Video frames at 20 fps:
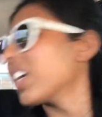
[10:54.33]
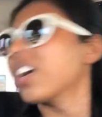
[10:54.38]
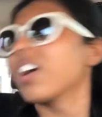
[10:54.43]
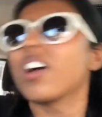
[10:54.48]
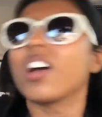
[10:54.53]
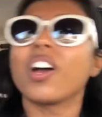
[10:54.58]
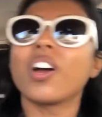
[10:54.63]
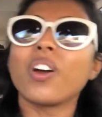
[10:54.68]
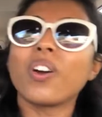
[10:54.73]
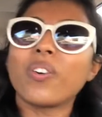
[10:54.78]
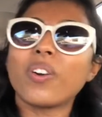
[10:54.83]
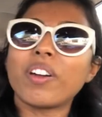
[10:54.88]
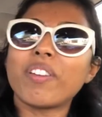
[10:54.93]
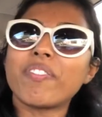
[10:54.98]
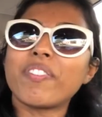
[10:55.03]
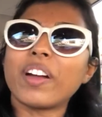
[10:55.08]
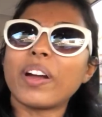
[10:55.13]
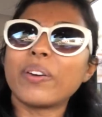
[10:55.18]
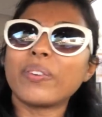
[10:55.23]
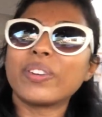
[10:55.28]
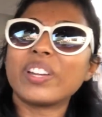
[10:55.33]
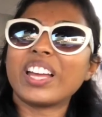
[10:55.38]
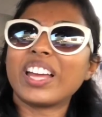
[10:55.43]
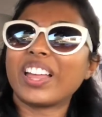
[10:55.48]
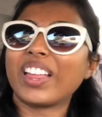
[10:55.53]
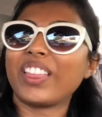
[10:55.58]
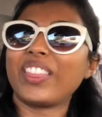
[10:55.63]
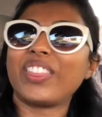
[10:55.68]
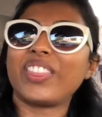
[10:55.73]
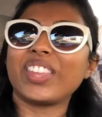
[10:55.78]
Oh, I found
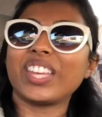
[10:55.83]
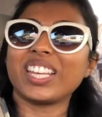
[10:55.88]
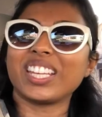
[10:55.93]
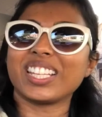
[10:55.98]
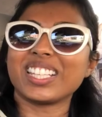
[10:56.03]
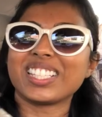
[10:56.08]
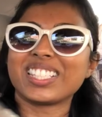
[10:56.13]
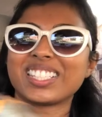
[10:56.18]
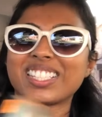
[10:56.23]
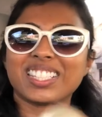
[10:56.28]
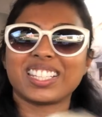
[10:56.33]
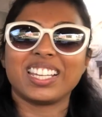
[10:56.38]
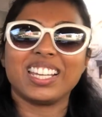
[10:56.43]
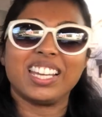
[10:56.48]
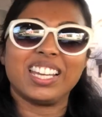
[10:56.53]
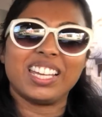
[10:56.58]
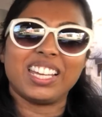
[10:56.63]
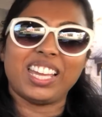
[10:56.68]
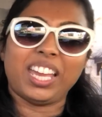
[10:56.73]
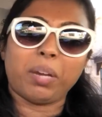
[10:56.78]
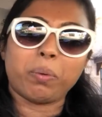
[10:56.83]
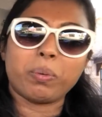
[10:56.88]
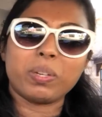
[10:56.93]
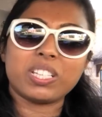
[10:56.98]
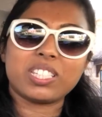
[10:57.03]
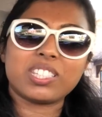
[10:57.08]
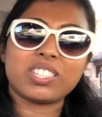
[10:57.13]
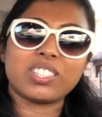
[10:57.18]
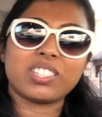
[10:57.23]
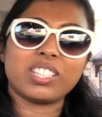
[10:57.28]
this. It
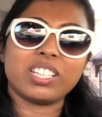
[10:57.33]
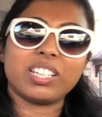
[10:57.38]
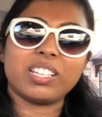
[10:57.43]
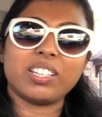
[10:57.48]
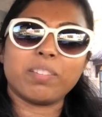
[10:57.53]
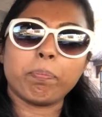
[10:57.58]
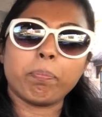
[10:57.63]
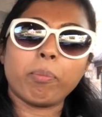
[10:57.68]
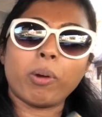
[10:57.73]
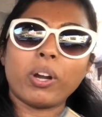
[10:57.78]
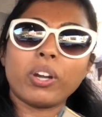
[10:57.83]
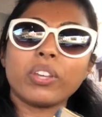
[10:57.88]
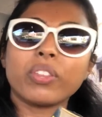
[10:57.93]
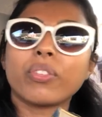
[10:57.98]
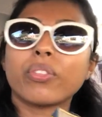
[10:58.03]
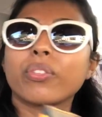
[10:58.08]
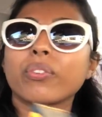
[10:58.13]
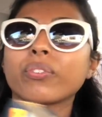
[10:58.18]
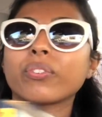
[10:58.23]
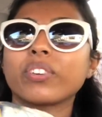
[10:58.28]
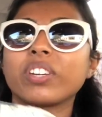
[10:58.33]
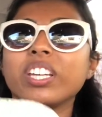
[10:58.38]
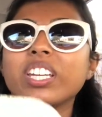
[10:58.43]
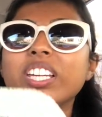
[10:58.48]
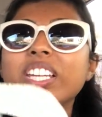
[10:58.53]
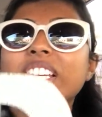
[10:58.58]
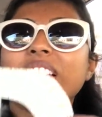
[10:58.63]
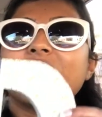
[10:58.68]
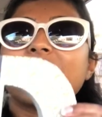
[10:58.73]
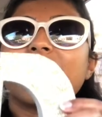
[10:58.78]
was Mark
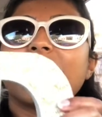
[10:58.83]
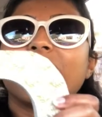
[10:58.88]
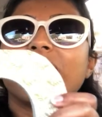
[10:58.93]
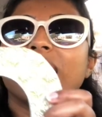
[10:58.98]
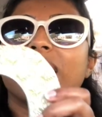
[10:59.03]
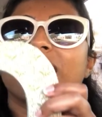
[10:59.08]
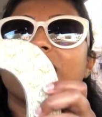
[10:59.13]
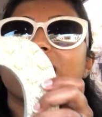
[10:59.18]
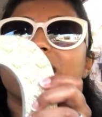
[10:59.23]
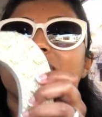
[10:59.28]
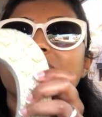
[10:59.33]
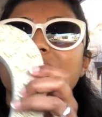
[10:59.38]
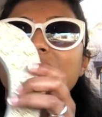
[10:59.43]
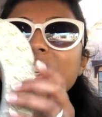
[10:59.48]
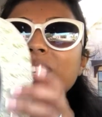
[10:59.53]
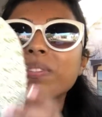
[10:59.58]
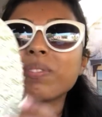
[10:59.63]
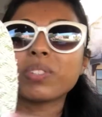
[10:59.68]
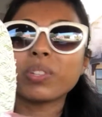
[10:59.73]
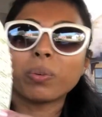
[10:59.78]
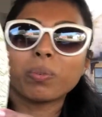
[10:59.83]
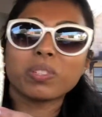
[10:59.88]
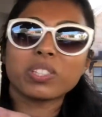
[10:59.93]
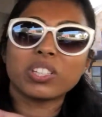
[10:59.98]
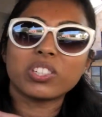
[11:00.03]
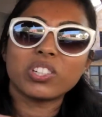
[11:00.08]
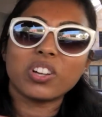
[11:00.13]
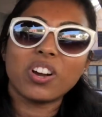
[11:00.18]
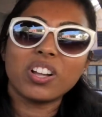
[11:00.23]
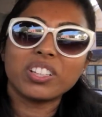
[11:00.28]
III, and so it was
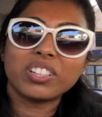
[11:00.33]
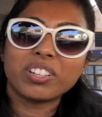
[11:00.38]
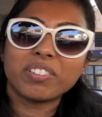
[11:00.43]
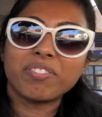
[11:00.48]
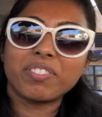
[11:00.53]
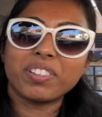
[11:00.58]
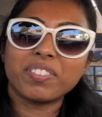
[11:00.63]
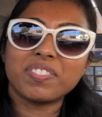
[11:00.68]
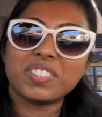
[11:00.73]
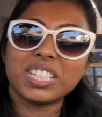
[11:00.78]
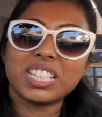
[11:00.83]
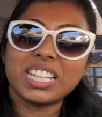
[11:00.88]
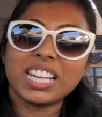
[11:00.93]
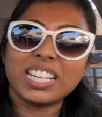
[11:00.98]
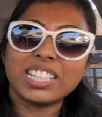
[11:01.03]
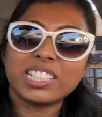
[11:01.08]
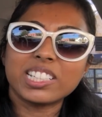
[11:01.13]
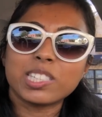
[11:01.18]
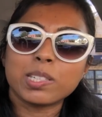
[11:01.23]
$1.50, and it's a